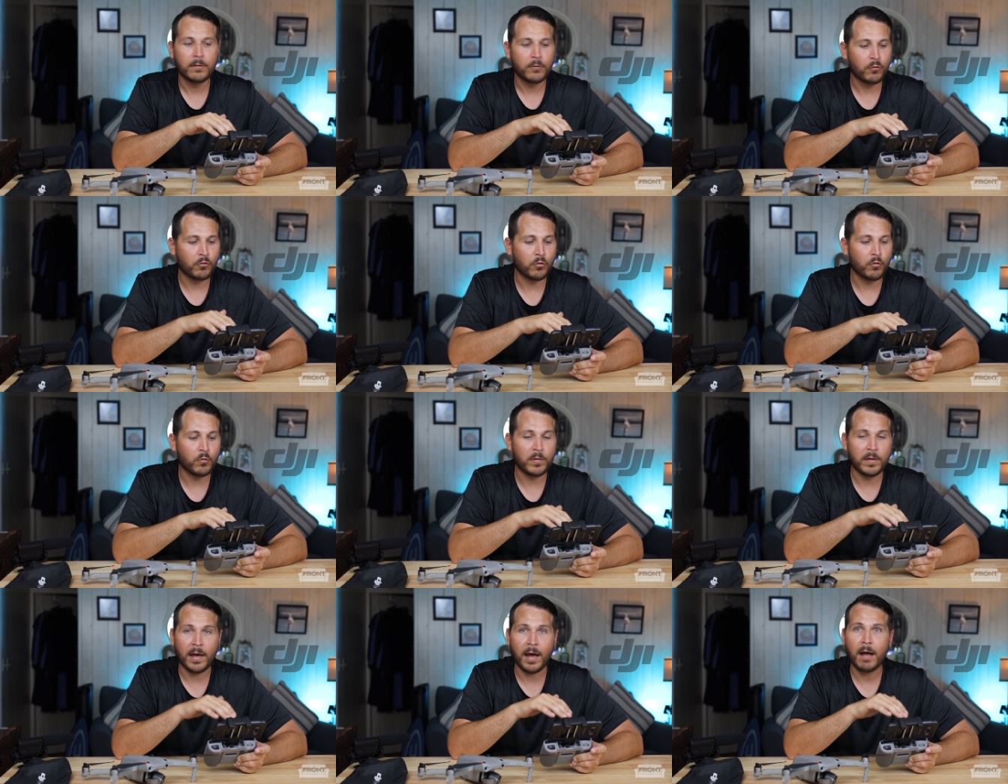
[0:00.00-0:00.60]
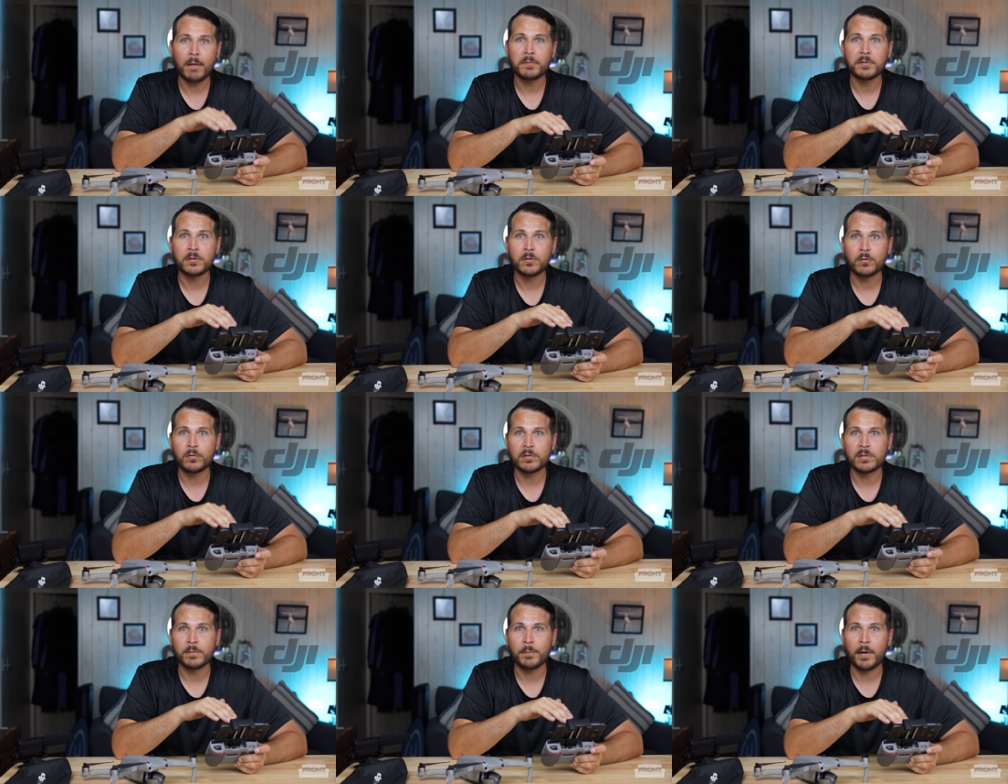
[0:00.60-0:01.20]
to the
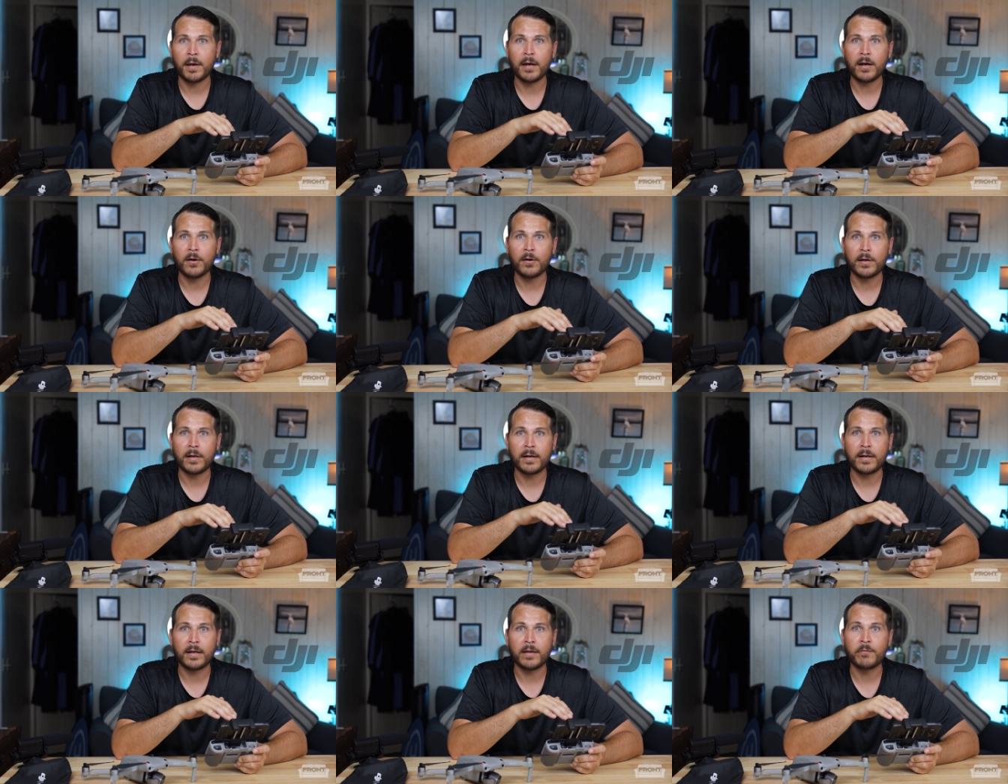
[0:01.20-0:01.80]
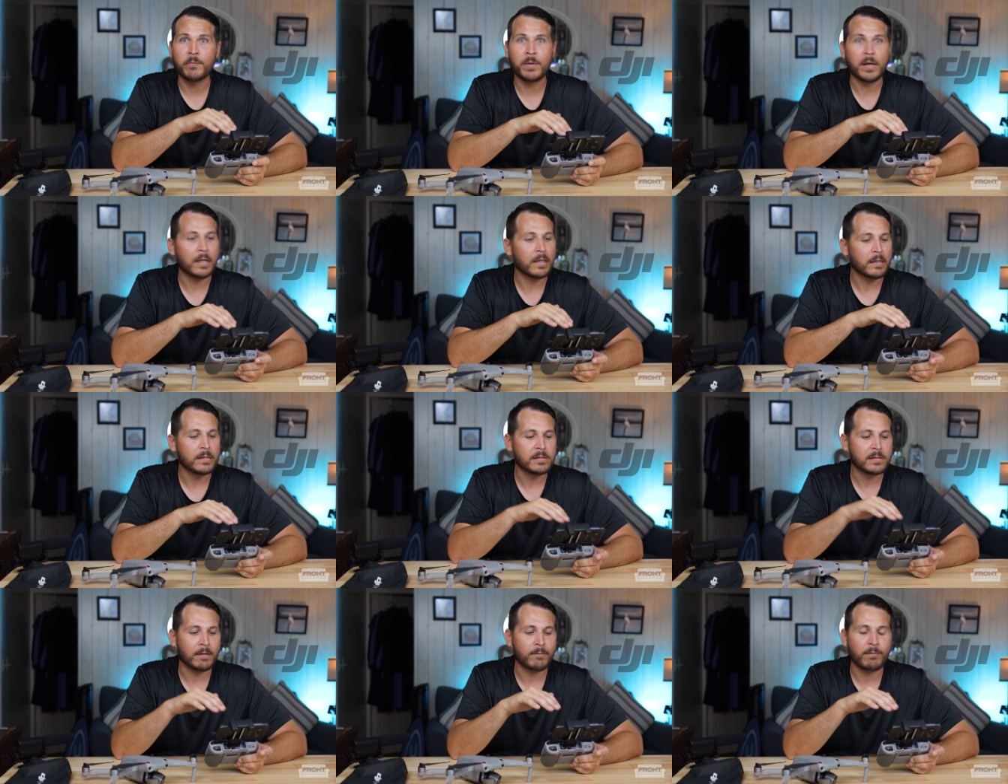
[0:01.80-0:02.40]
obstacles in my area to give me at
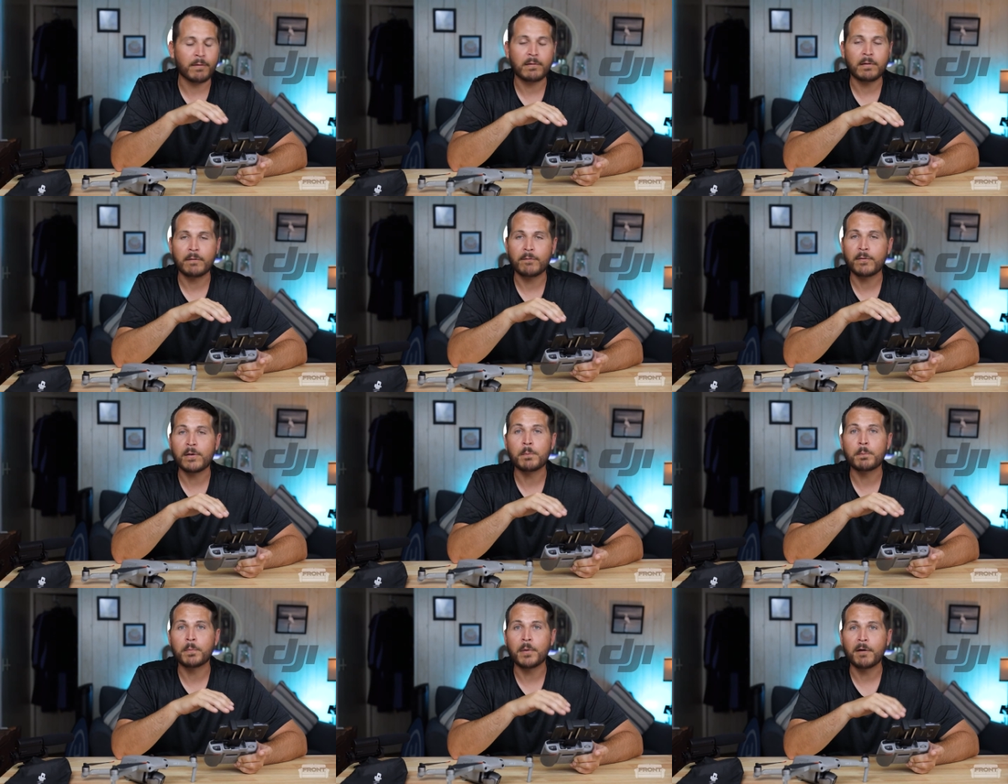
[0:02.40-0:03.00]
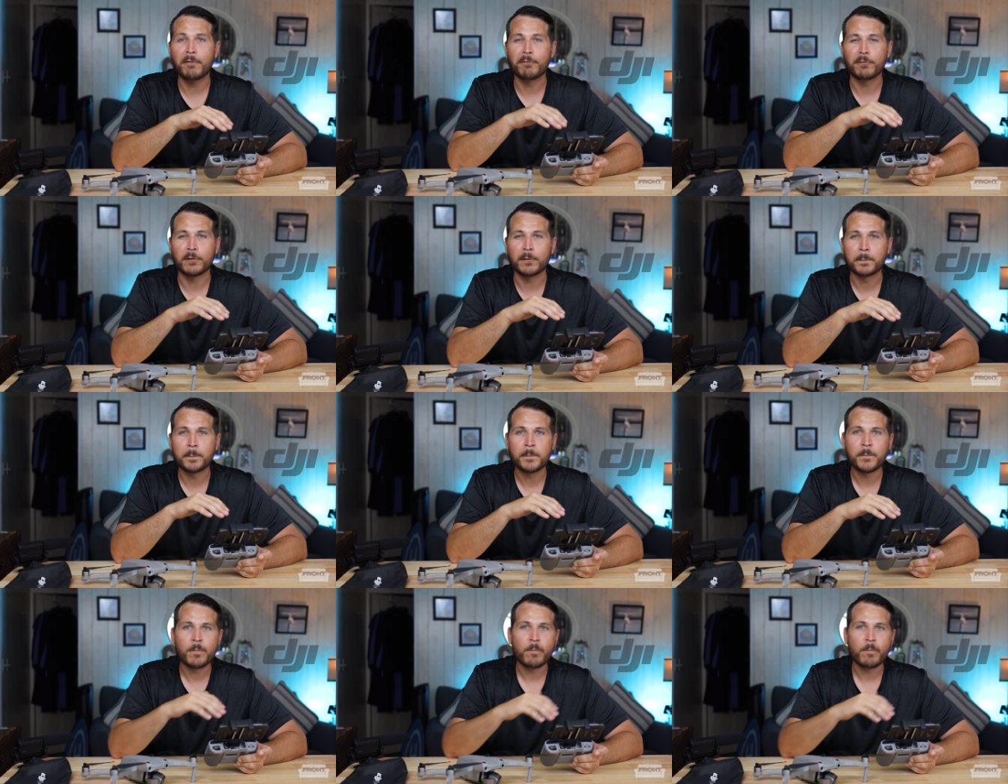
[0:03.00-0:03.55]
least a 50 feet buffer